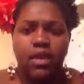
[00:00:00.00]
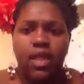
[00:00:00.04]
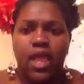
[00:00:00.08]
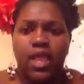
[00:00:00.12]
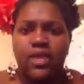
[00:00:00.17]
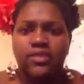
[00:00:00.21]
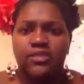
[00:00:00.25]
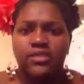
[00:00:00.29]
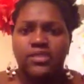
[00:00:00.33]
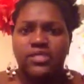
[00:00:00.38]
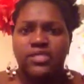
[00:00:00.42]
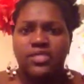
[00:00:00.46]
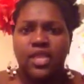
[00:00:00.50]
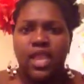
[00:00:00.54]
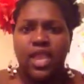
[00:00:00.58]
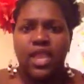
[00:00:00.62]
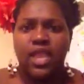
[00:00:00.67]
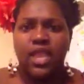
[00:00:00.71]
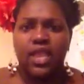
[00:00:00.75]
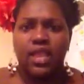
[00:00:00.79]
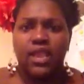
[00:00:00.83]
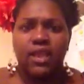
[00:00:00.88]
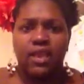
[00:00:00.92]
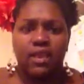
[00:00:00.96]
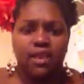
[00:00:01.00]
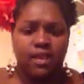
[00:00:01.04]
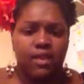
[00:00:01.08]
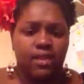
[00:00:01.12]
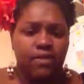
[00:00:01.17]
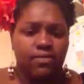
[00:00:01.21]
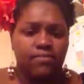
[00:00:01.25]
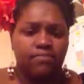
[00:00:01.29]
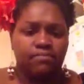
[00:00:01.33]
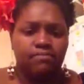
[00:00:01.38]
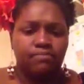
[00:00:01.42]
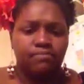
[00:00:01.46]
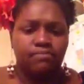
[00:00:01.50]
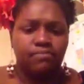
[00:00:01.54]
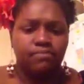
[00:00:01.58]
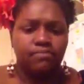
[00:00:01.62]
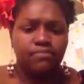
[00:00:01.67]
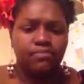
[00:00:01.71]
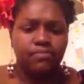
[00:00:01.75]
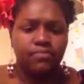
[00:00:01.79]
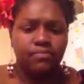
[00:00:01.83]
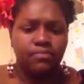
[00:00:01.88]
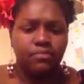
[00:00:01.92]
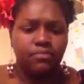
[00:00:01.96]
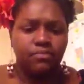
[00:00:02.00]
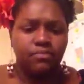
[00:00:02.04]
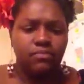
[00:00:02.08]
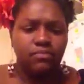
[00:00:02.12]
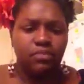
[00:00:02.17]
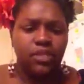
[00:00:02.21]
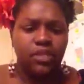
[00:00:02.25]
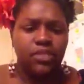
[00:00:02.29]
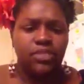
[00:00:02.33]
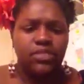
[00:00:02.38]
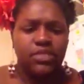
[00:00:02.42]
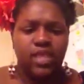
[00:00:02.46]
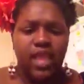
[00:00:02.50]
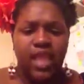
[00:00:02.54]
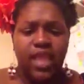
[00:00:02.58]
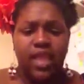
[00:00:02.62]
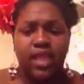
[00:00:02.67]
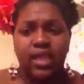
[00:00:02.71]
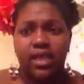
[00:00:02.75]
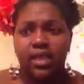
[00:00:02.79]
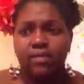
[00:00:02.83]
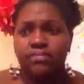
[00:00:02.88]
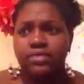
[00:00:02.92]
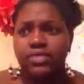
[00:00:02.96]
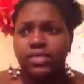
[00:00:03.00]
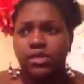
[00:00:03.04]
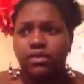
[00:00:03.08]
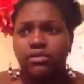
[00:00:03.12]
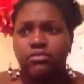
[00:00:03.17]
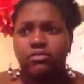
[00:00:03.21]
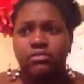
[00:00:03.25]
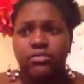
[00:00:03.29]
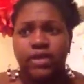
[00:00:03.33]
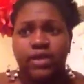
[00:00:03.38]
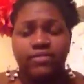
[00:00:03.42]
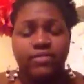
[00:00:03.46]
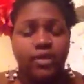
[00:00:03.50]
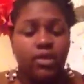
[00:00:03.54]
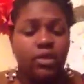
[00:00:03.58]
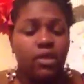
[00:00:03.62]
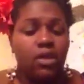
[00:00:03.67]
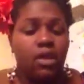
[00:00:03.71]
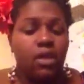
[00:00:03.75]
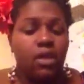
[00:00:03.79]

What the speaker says: and staying up, so whatever.